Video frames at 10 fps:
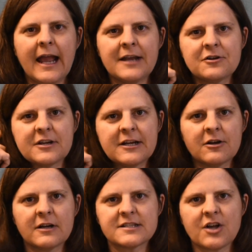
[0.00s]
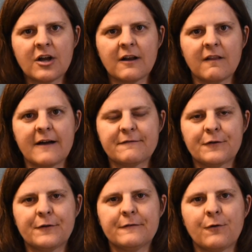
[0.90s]
and your ear has gone a lot
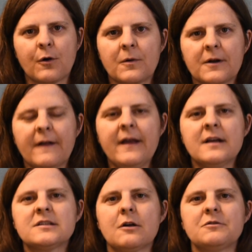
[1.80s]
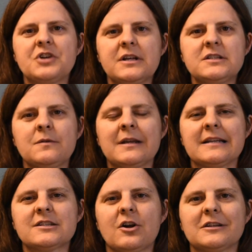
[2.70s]
further forward. So just doing it,
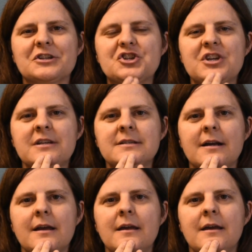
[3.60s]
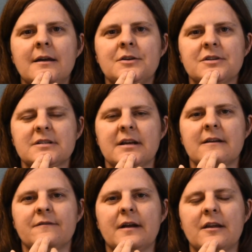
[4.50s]
it's called a chin tuck. Just kind
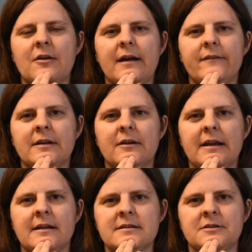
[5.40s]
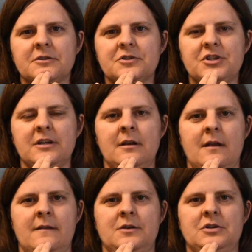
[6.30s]
of, you know, having your hands on your chin
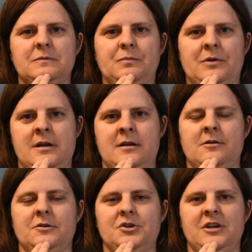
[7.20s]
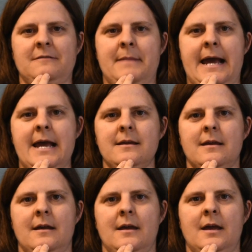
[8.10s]
and then just bringing your chin back
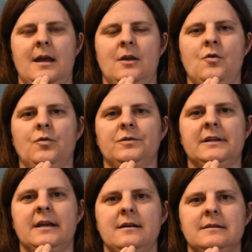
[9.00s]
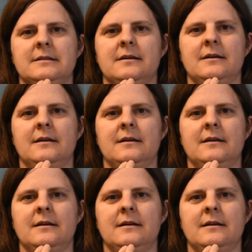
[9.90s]
and holding it.